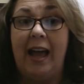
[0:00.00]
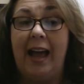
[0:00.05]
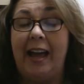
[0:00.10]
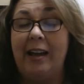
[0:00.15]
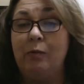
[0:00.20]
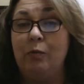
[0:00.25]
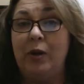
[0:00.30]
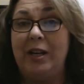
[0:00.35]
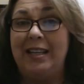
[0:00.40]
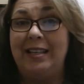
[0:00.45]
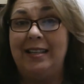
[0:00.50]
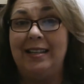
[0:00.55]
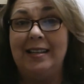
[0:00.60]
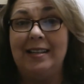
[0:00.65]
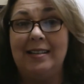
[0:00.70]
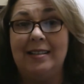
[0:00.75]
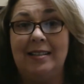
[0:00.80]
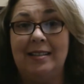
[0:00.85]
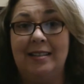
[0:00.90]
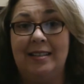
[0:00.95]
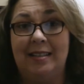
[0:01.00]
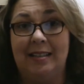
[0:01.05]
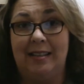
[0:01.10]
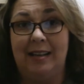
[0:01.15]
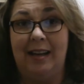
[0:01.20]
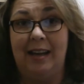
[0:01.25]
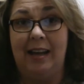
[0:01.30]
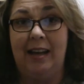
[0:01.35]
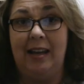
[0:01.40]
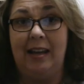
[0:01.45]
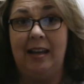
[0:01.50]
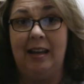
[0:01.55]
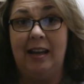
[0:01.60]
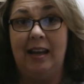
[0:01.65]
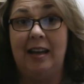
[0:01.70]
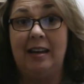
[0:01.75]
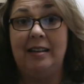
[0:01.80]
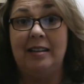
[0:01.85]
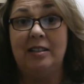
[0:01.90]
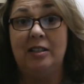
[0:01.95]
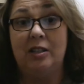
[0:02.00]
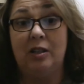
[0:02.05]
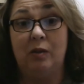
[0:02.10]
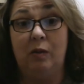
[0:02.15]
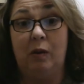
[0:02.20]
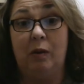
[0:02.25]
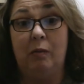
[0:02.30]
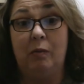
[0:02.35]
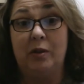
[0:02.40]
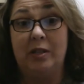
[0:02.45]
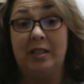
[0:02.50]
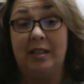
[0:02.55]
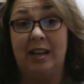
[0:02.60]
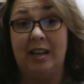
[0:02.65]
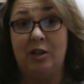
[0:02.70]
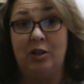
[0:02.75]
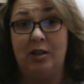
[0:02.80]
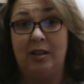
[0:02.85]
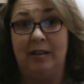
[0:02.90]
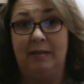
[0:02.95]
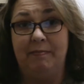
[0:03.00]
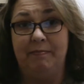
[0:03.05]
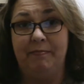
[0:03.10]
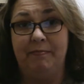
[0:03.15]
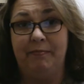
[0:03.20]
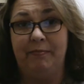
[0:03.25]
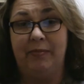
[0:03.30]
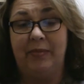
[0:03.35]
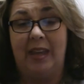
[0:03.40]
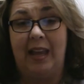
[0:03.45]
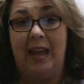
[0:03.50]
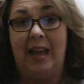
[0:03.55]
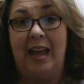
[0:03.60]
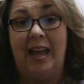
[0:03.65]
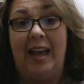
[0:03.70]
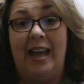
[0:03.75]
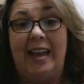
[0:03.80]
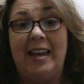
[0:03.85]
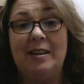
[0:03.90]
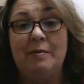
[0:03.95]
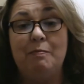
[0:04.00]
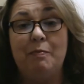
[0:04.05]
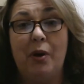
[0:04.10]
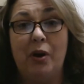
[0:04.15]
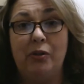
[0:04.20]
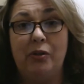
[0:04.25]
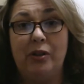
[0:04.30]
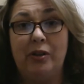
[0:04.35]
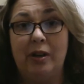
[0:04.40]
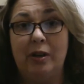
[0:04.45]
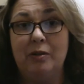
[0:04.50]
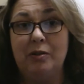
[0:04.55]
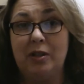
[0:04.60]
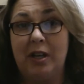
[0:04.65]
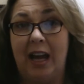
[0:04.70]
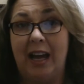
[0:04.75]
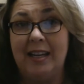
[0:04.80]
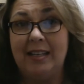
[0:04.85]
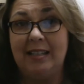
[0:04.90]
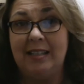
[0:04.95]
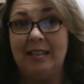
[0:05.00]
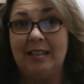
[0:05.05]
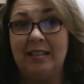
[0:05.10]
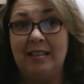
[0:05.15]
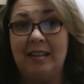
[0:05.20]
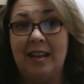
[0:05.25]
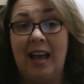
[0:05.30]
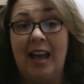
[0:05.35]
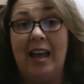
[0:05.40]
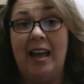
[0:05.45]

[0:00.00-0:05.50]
and we didn't see an ensuing recession. In both of those cases,